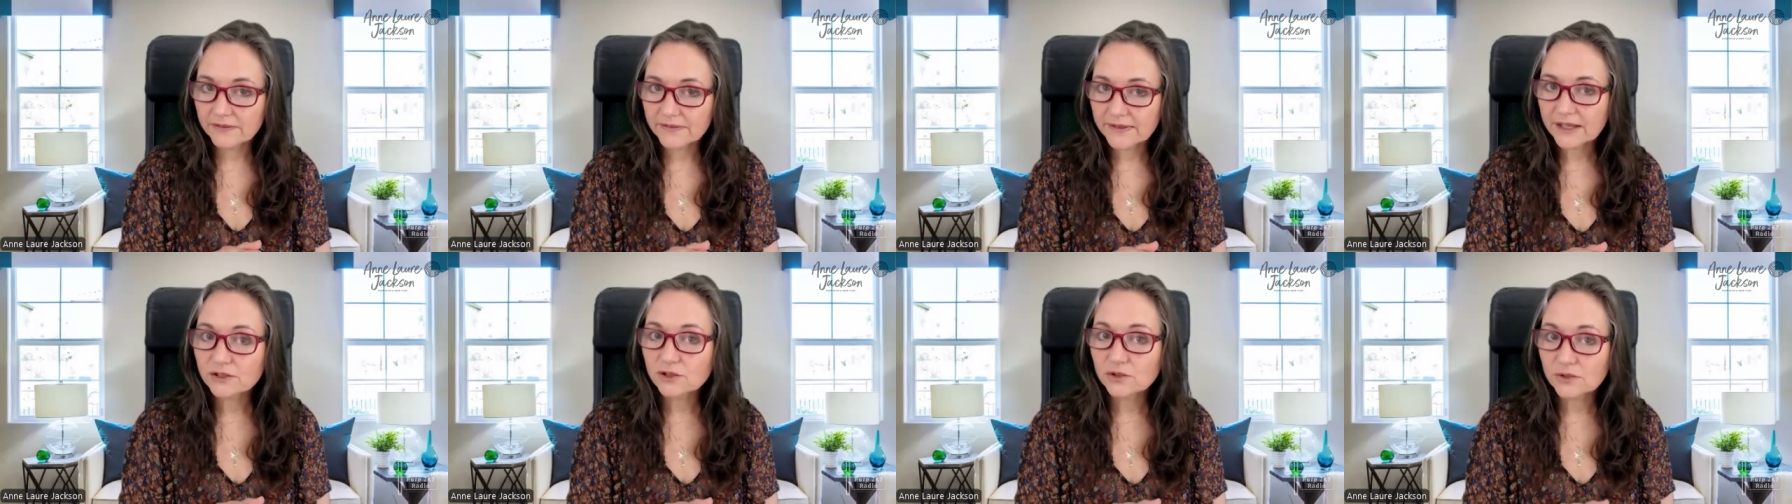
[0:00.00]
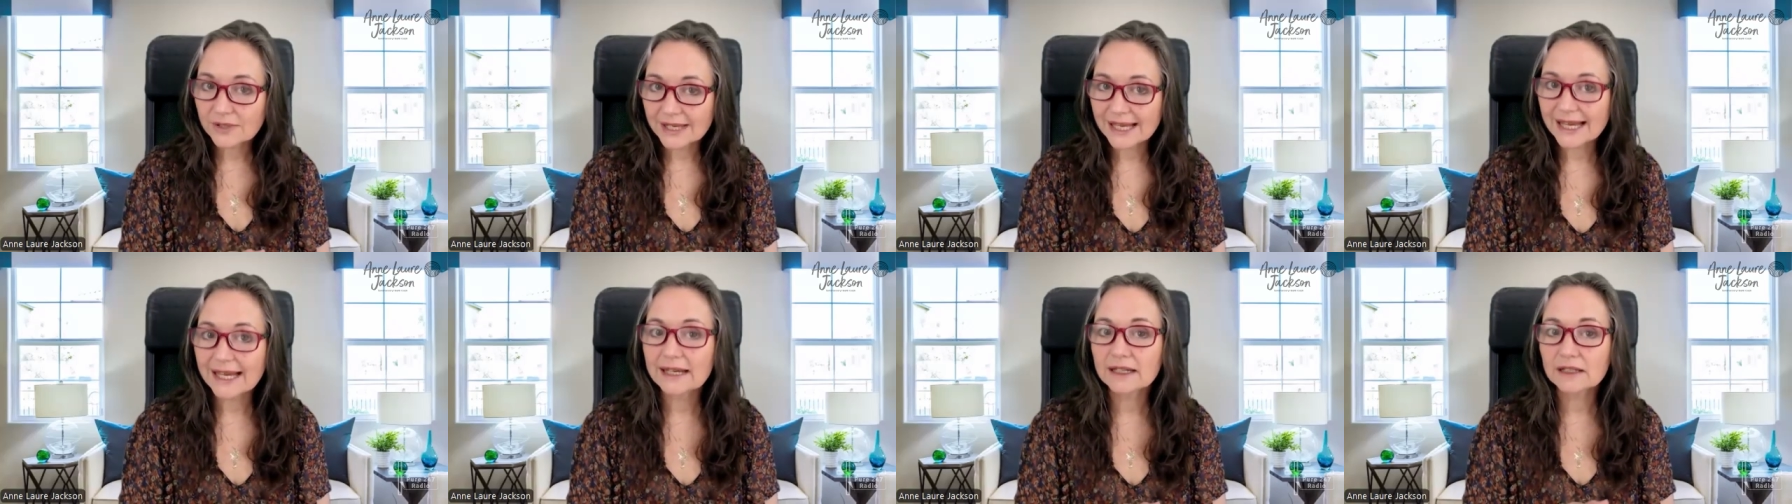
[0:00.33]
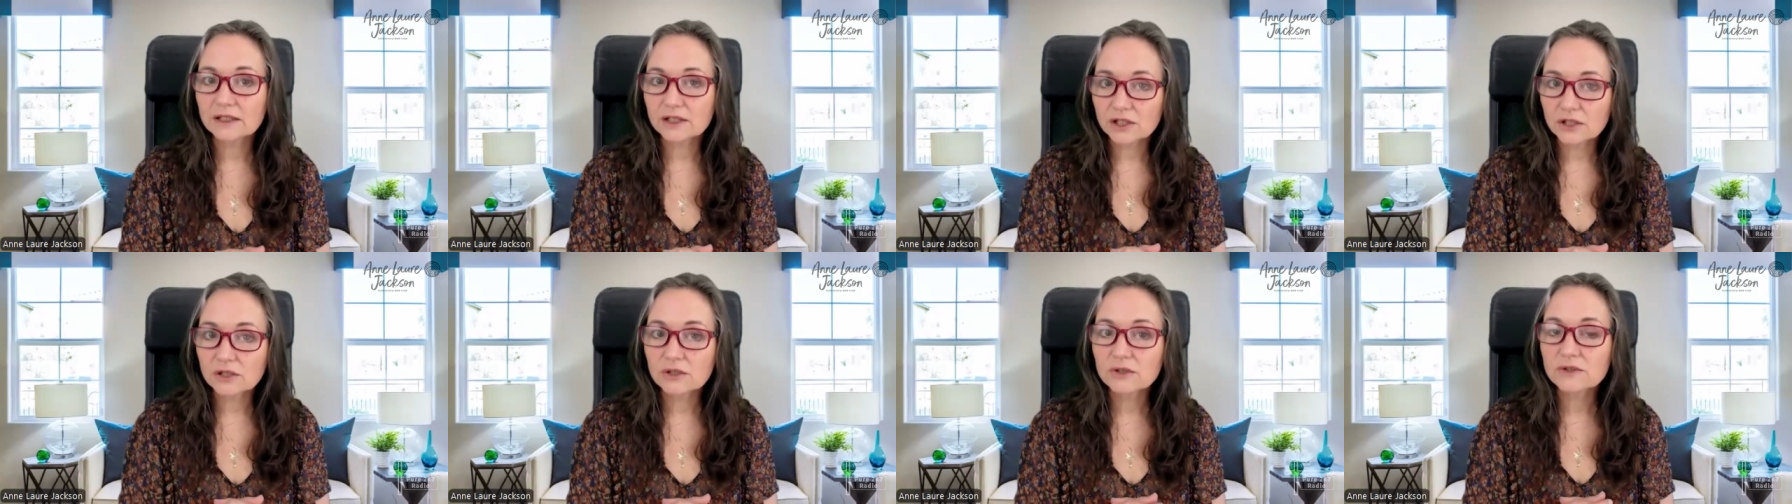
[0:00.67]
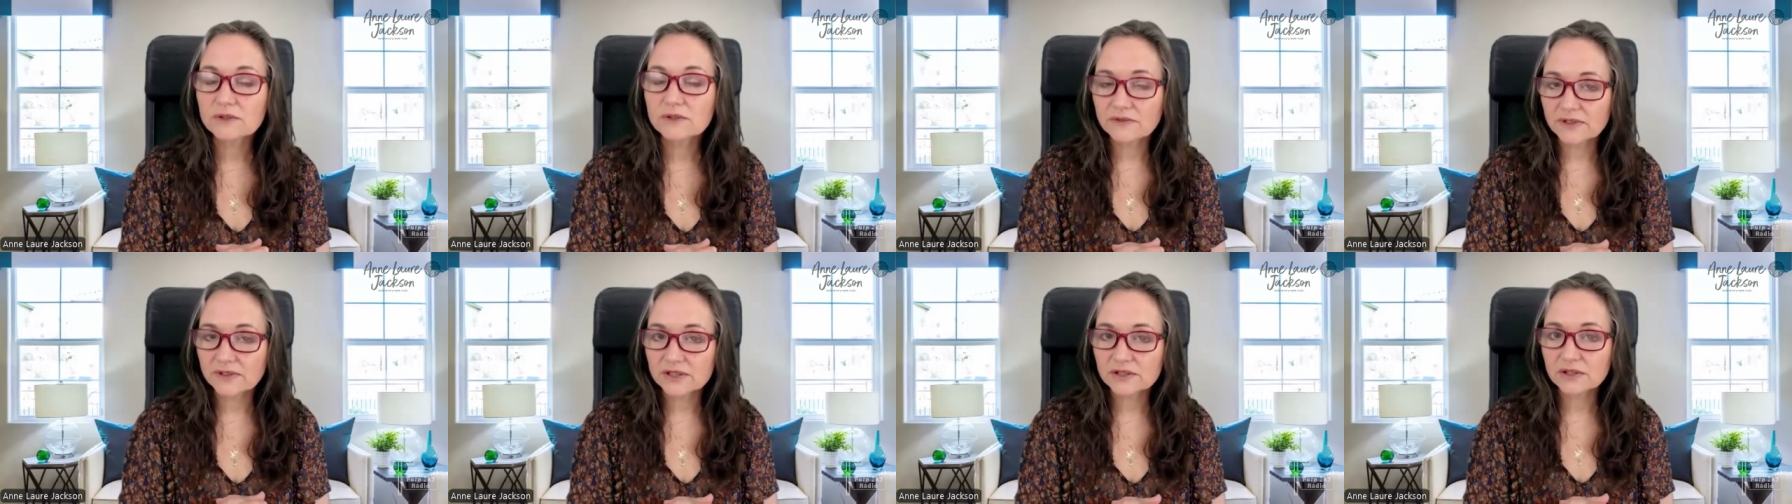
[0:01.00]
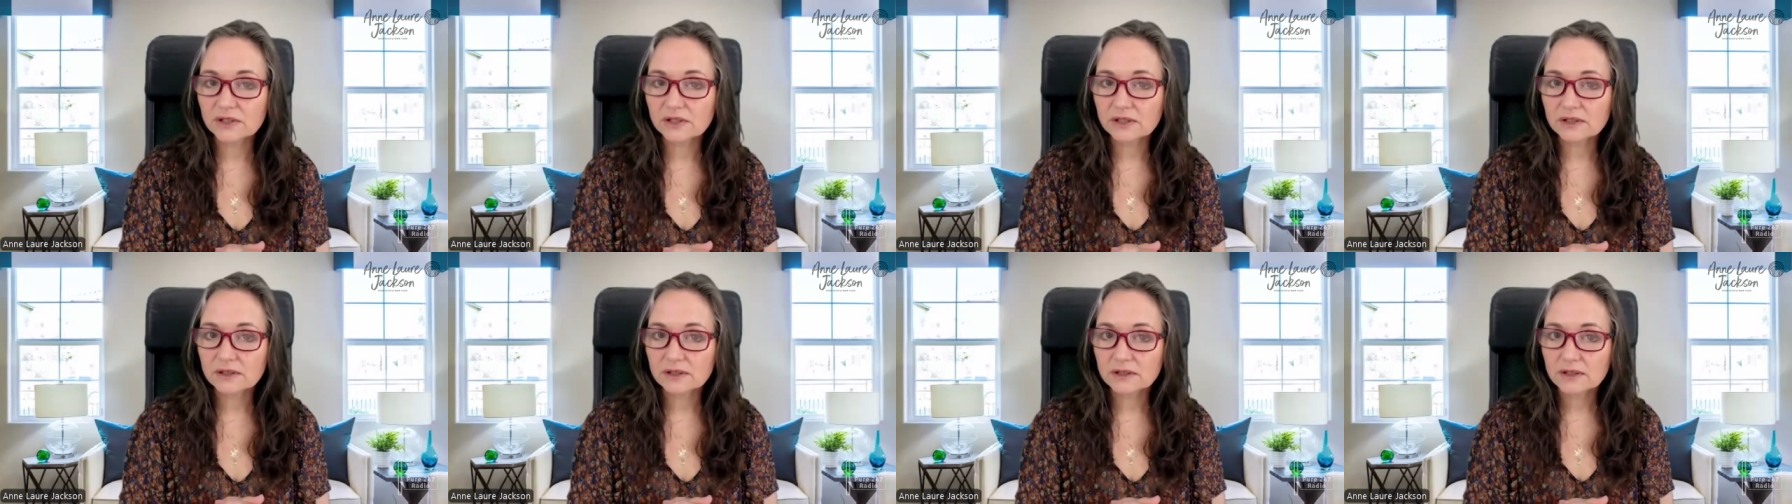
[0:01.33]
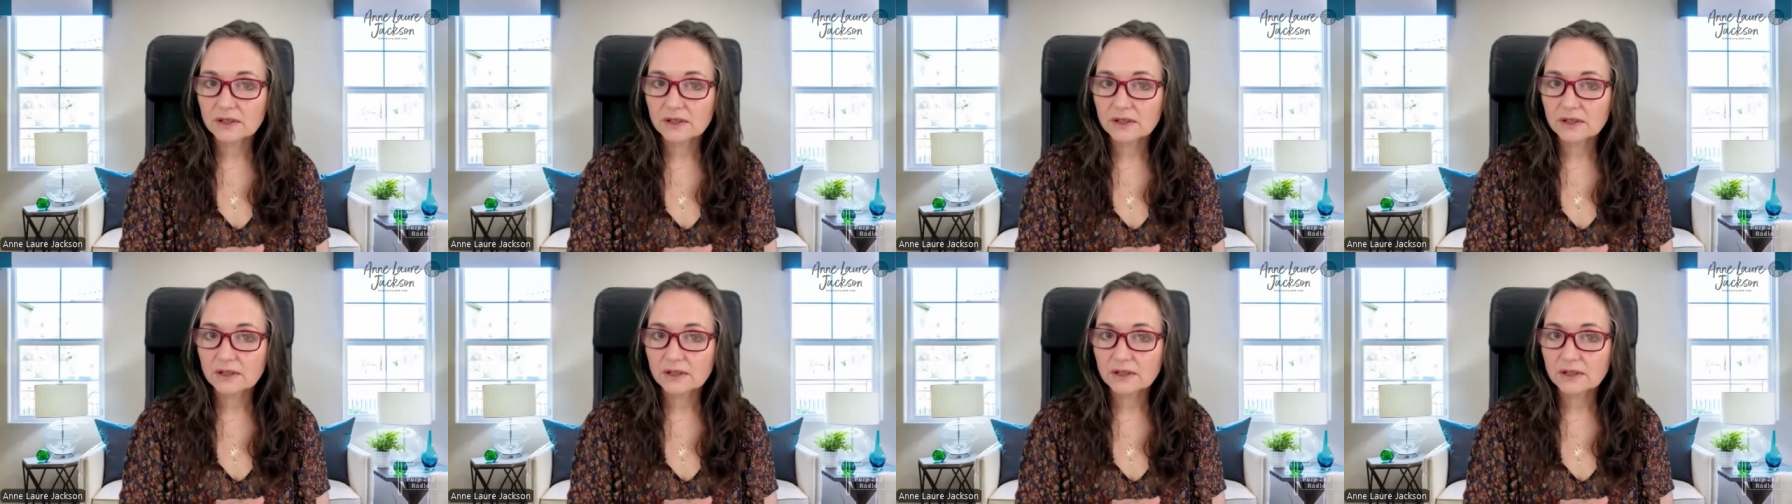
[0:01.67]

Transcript: that, you can use vision.